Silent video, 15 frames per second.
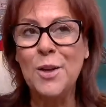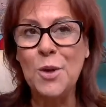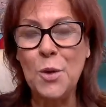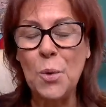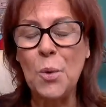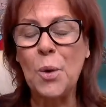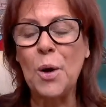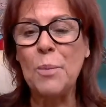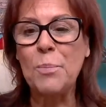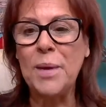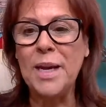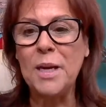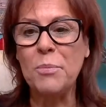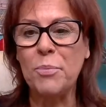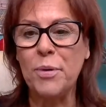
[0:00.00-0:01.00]
your
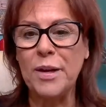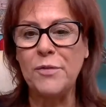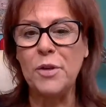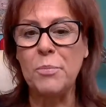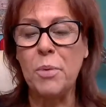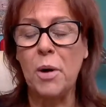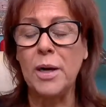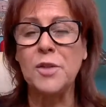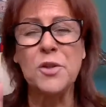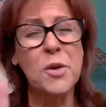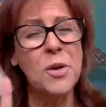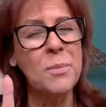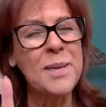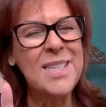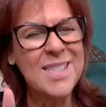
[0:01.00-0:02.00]
Pink Preview Party. So
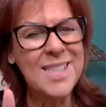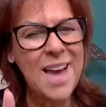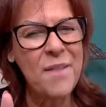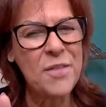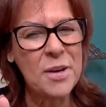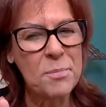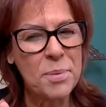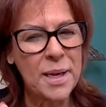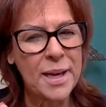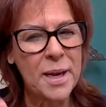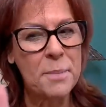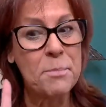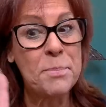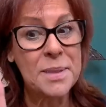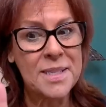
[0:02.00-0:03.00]
it'll be 7
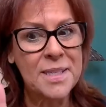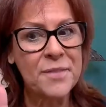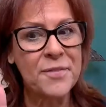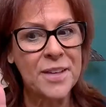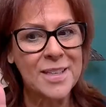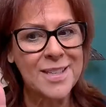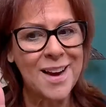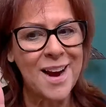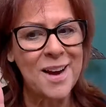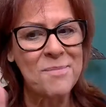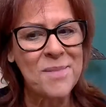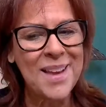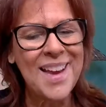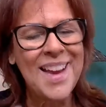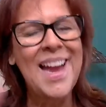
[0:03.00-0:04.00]
p.m. Pacific
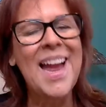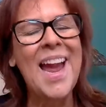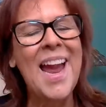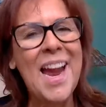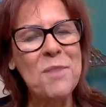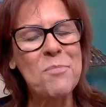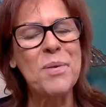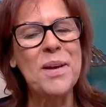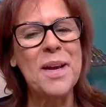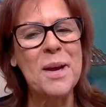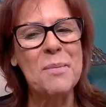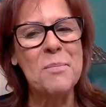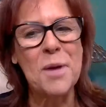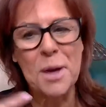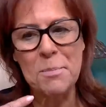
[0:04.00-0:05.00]
time 8
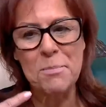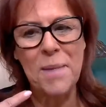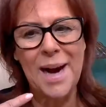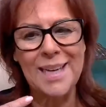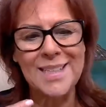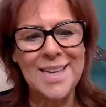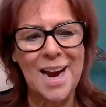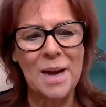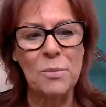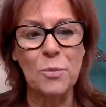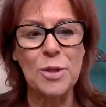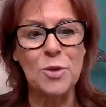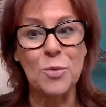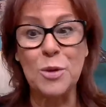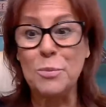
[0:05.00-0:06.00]
p.m. my time,
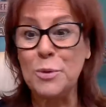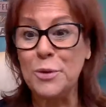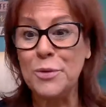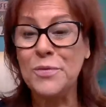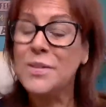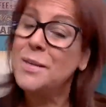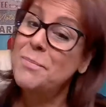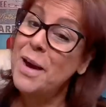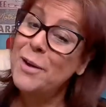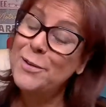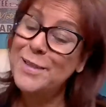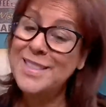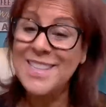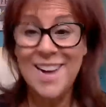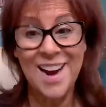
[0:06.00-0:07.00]
which will move to
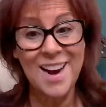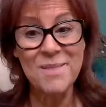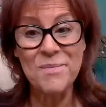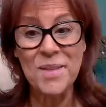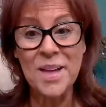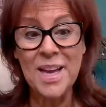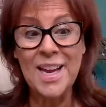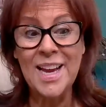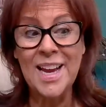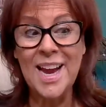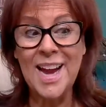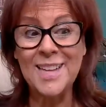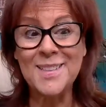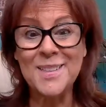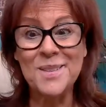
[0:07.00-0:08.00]
mountain time
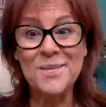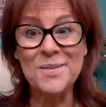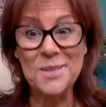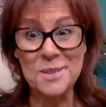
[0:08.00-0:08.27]
as of